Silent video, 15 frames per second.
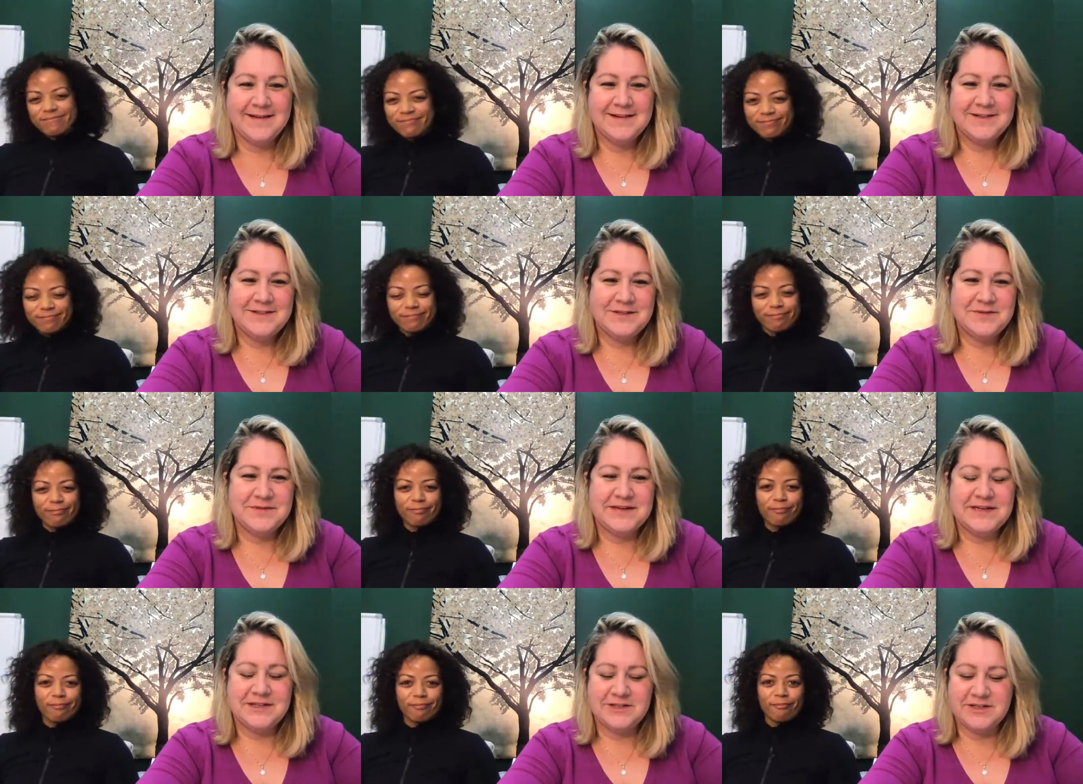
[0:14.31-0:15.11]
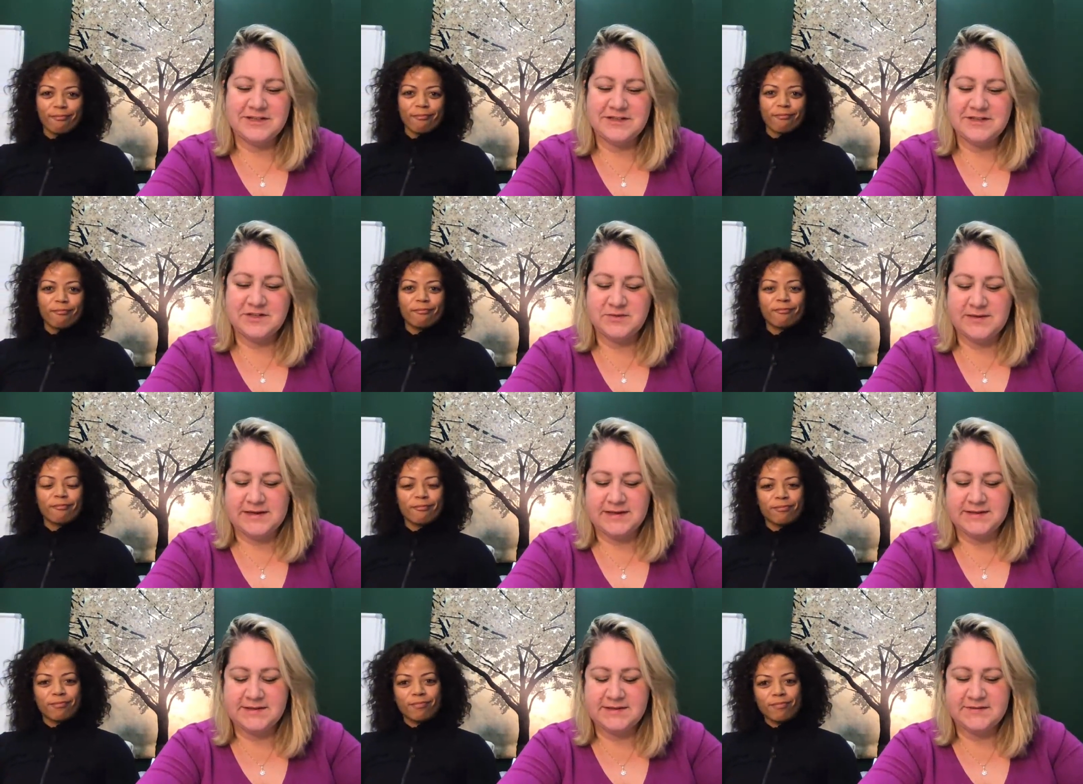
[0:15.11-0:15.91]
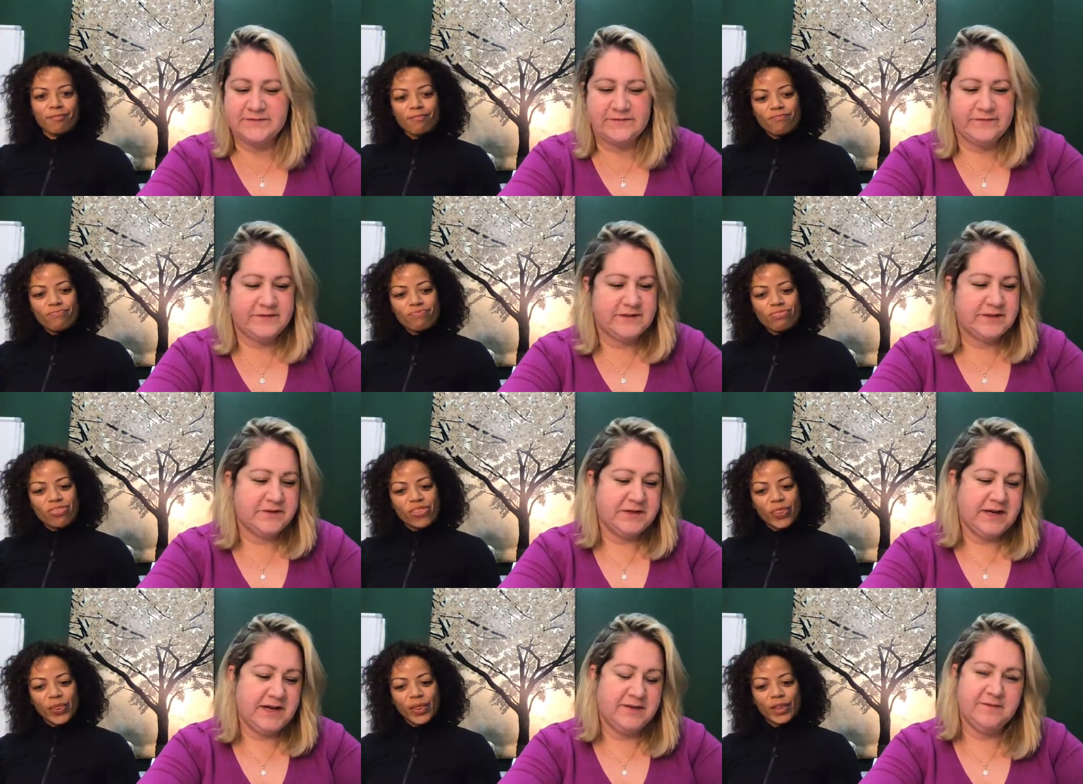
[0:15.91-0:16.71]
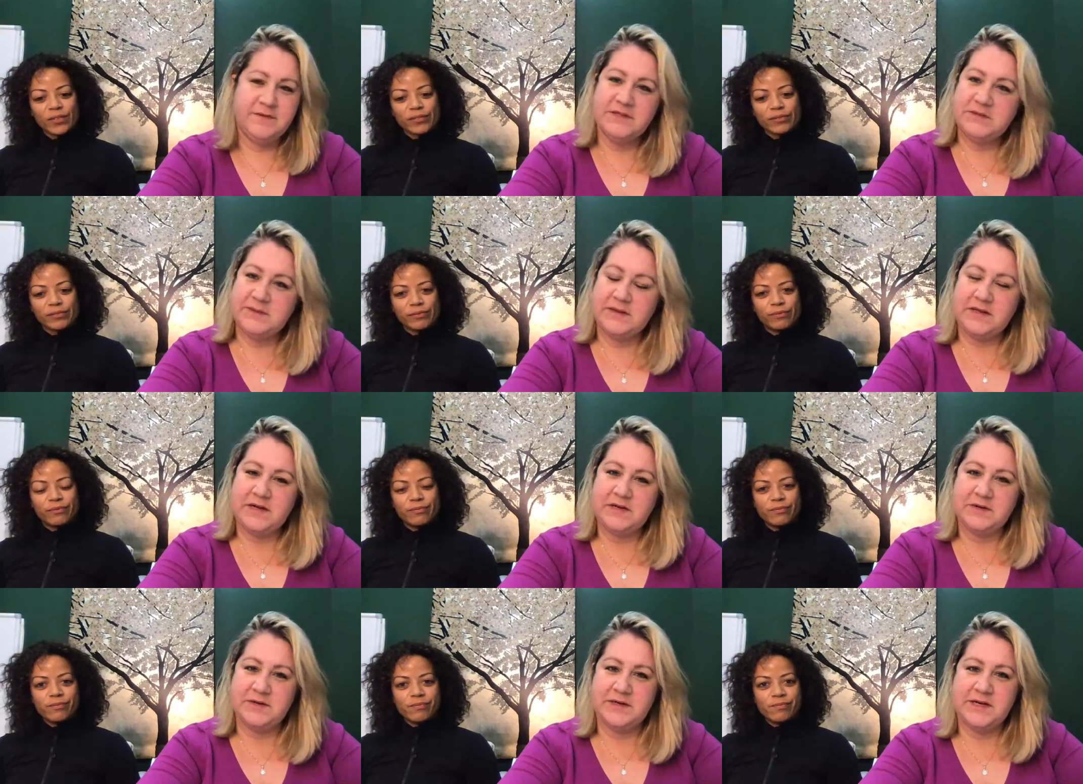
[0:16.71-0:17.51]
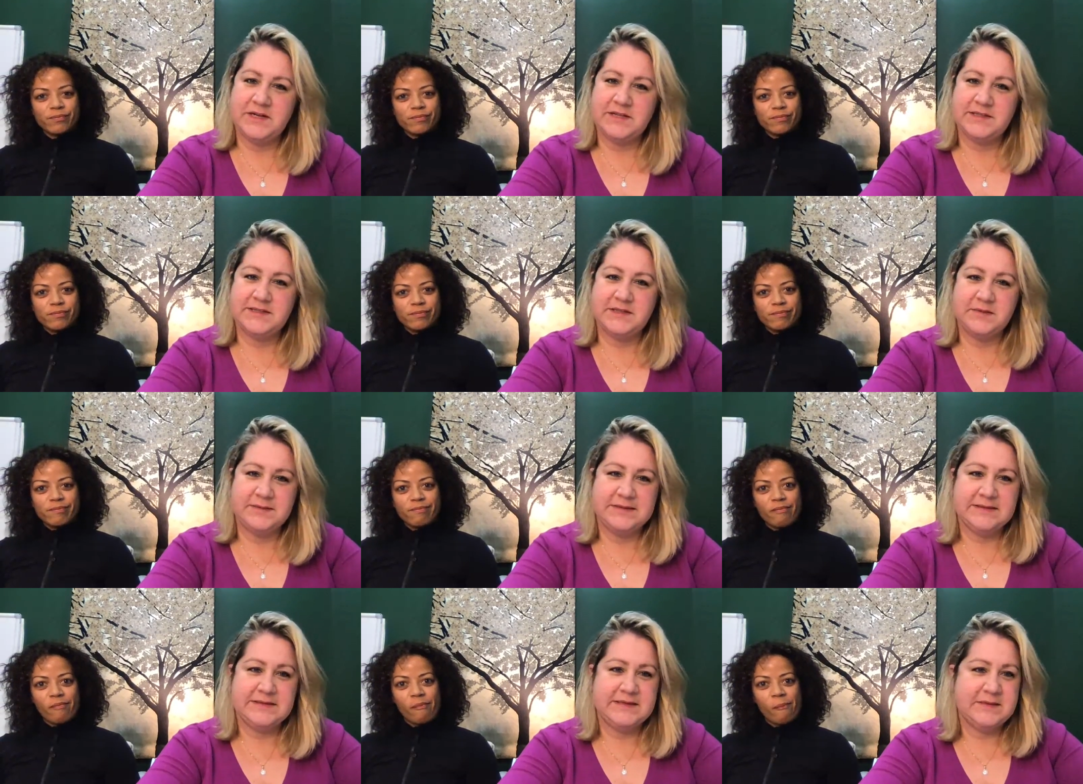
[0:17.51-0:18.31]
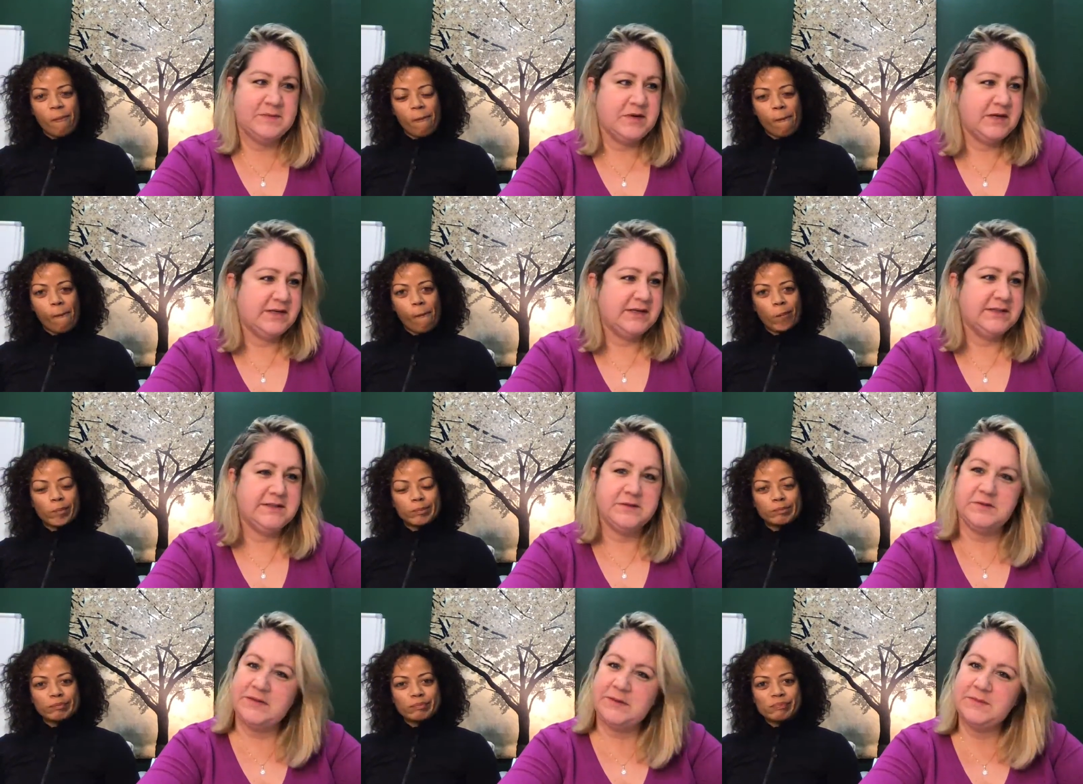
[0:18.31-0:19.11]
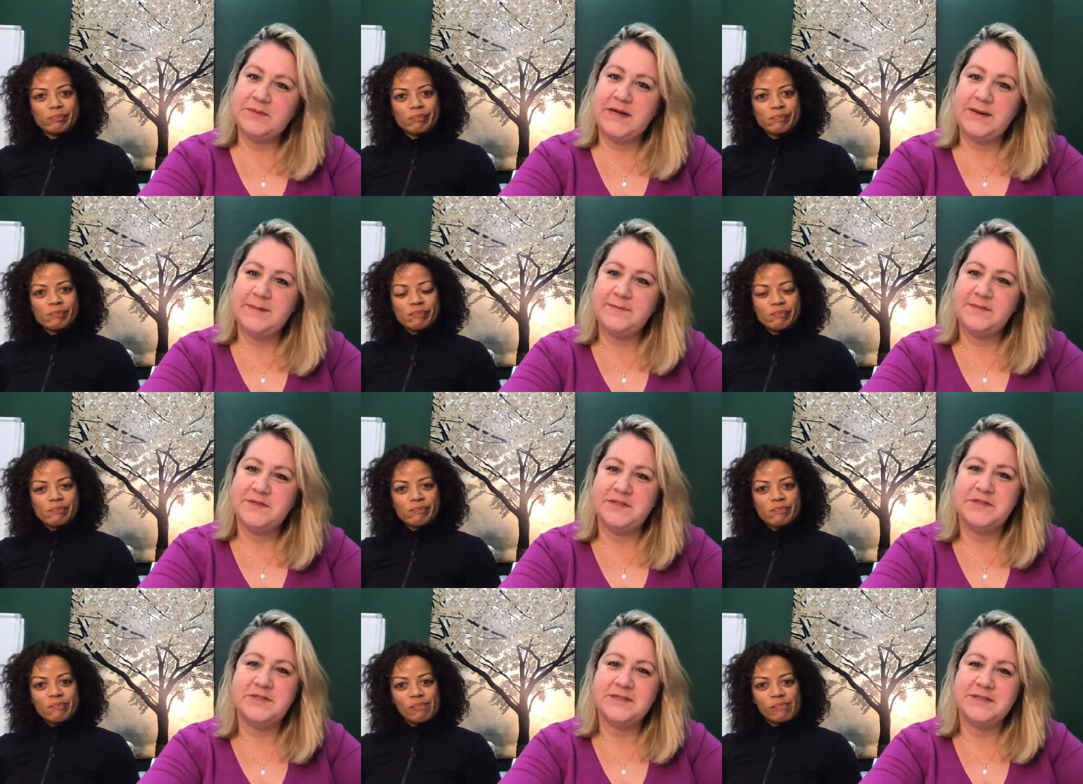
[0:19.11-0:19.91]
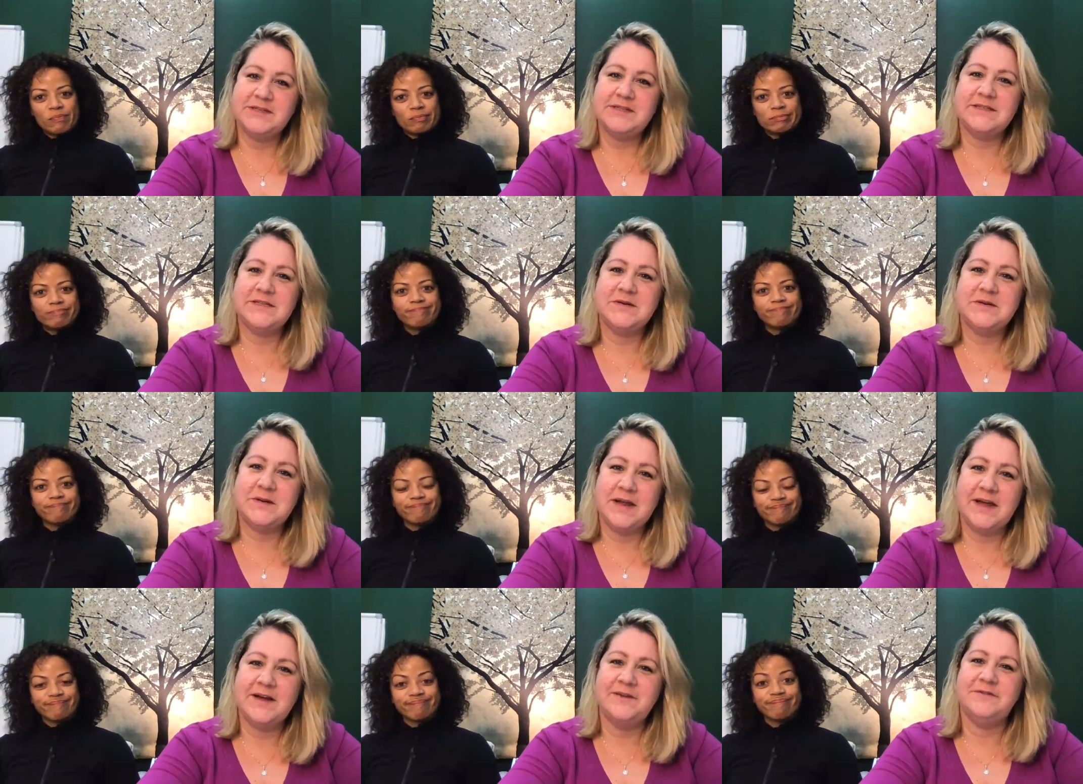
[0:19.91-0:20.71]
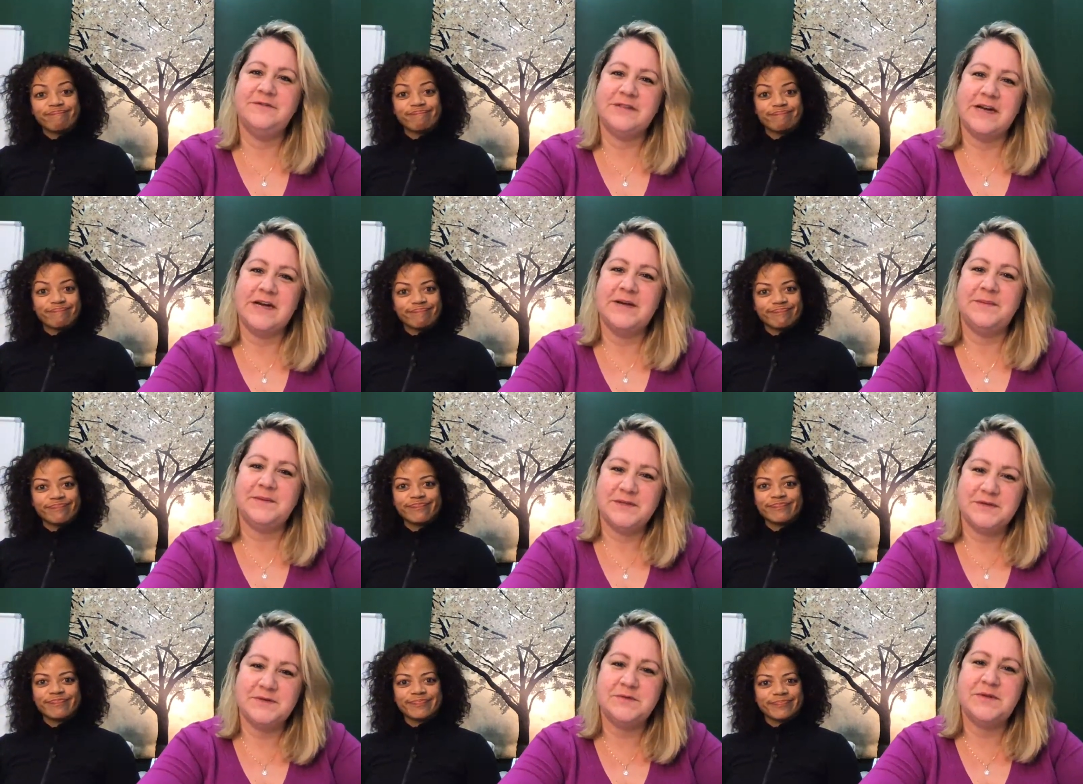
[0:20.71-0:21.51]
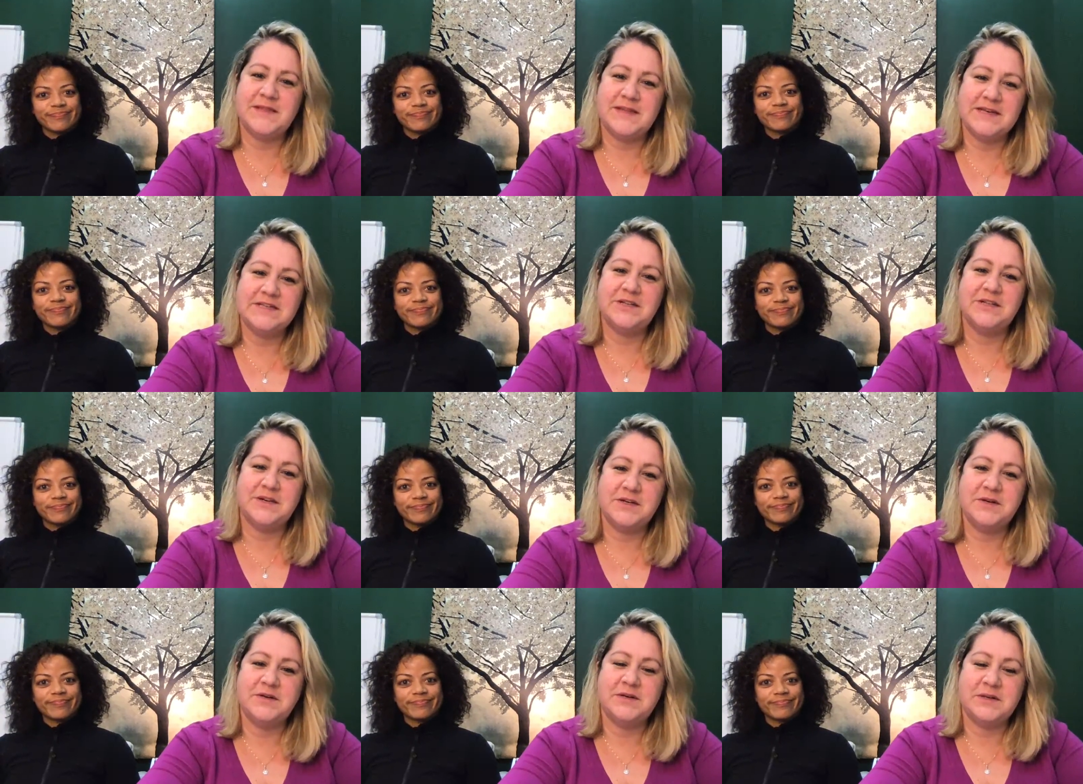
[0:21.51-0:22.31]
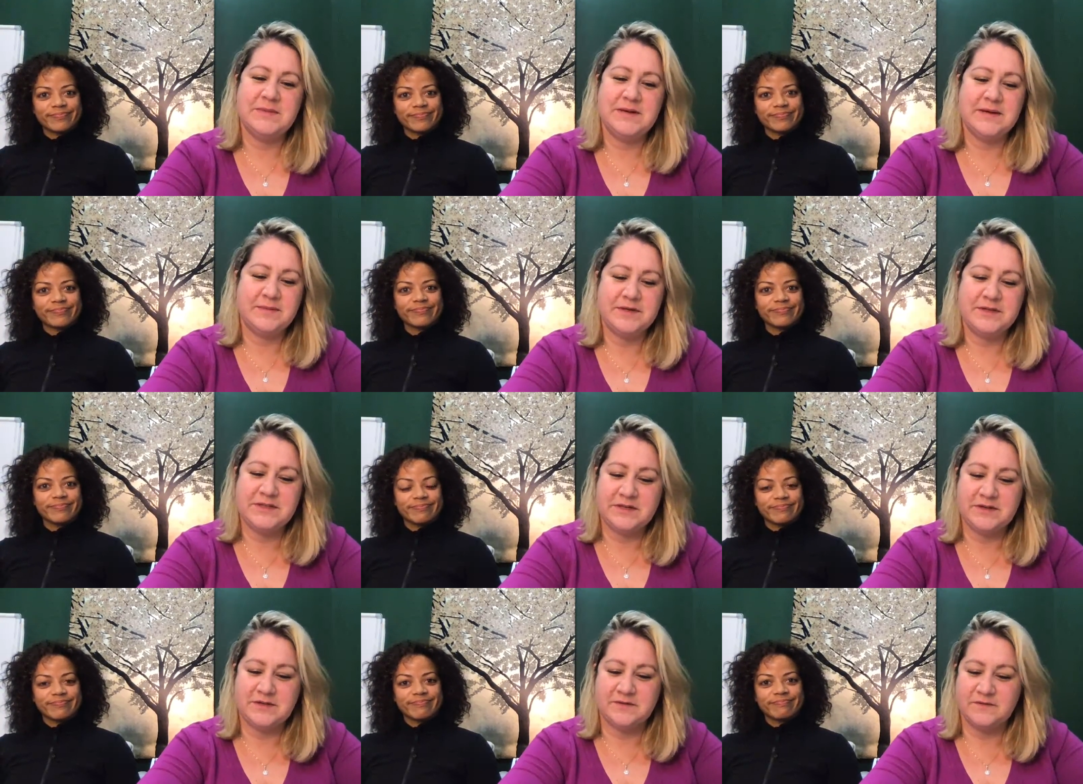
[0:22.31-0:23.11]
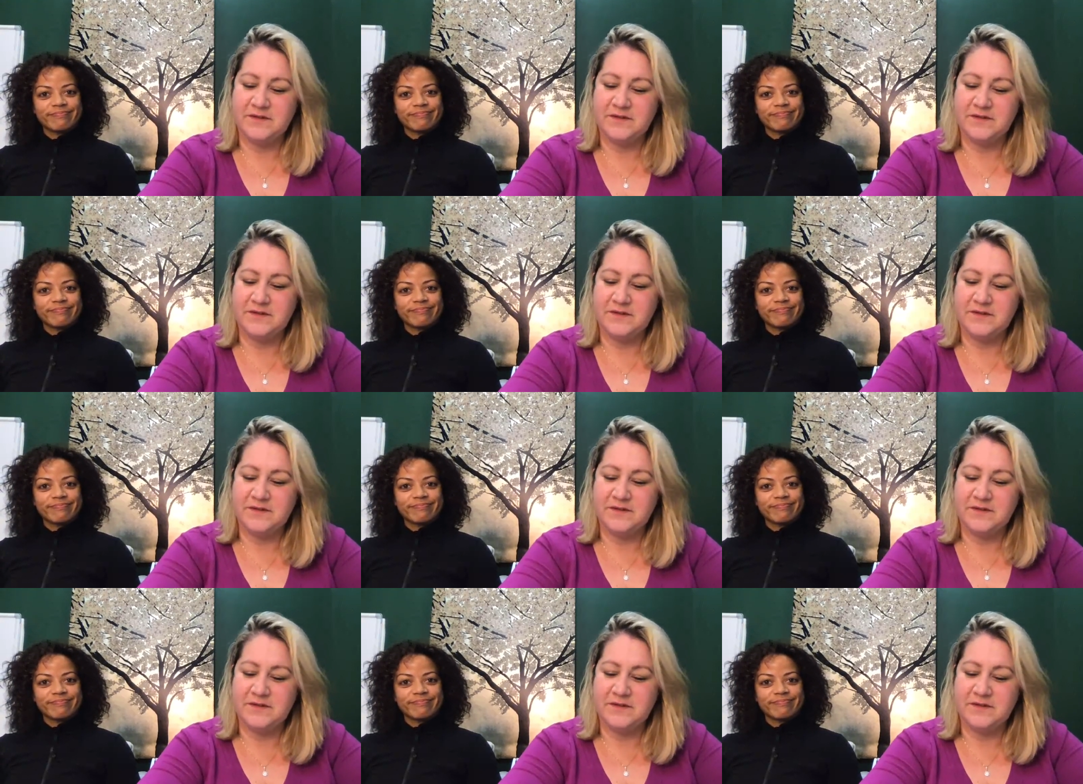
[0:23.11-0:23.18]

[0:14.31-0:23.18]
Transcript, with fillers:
Speaker 1: Two weeks. Just two weeks. It's okay. There's been a lot going on in this here real estate market, so sometimes you just don't have time to do the things you thought you were going to be able to do.